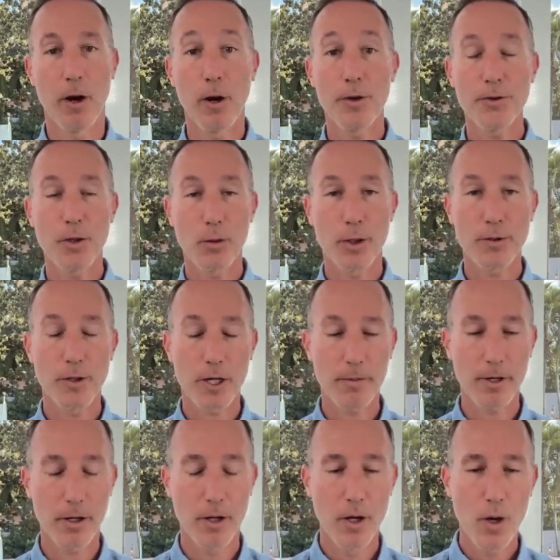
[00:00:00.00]
Also, we're going to talk
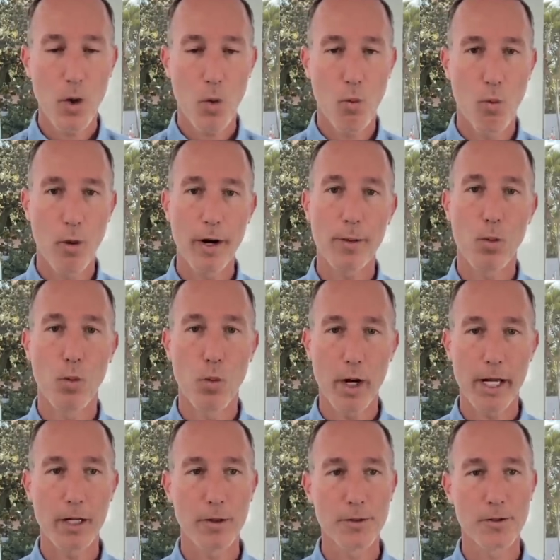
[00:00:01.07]
about what
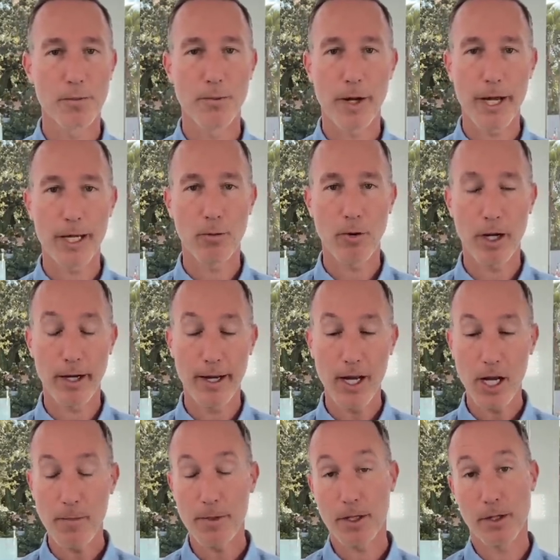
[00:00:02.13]
whales are buying right
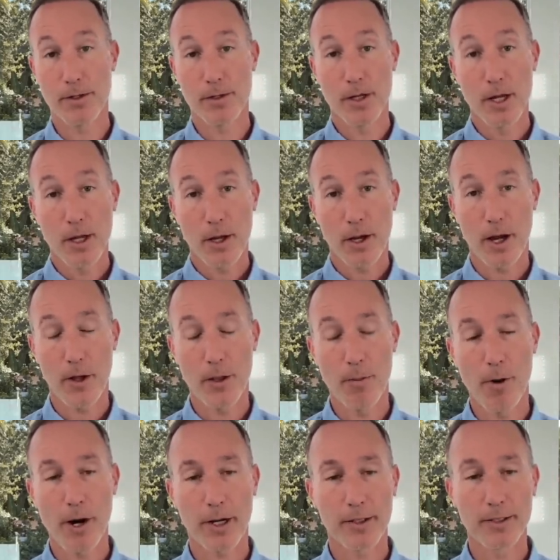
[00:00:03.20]
now, because the
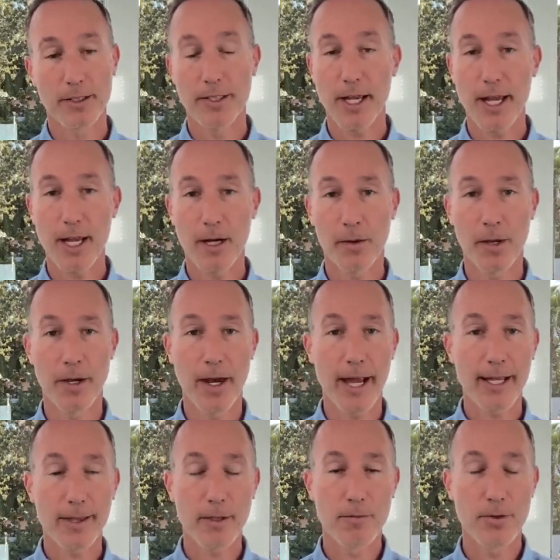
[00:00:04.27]
market today on the
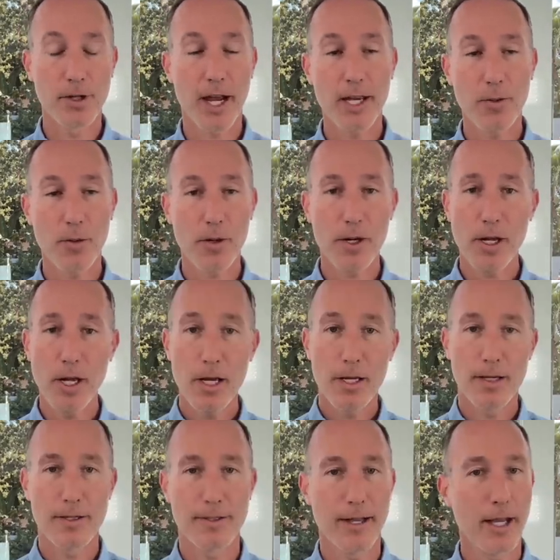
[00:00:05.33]
9th of January
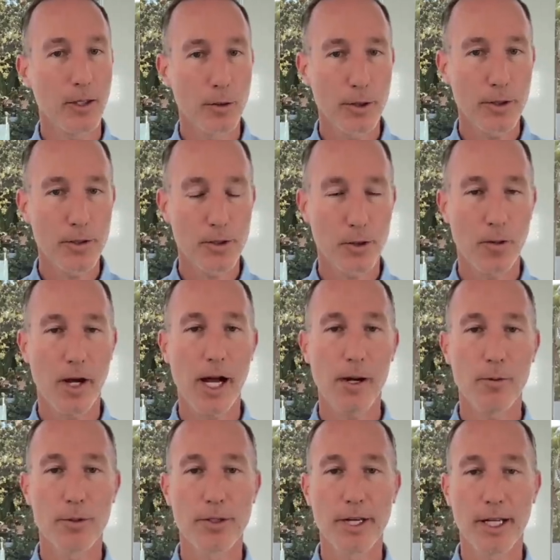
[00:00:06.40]
is not looking so
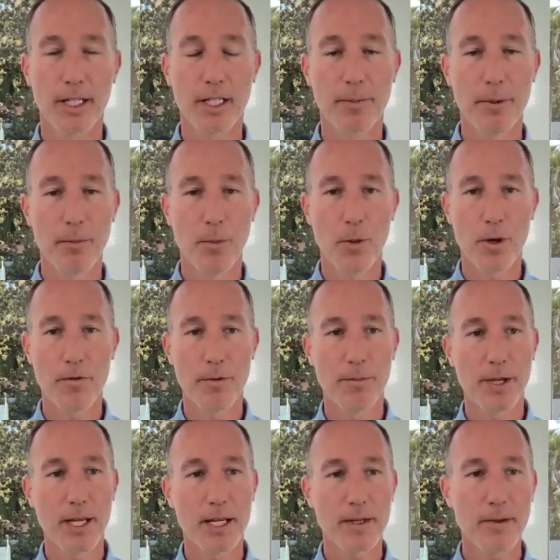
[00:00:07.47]
hot. We're taking a little bit more of a
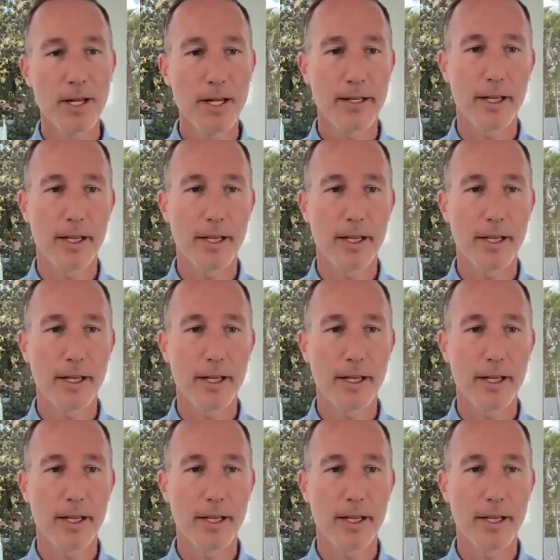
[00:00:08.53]
beating.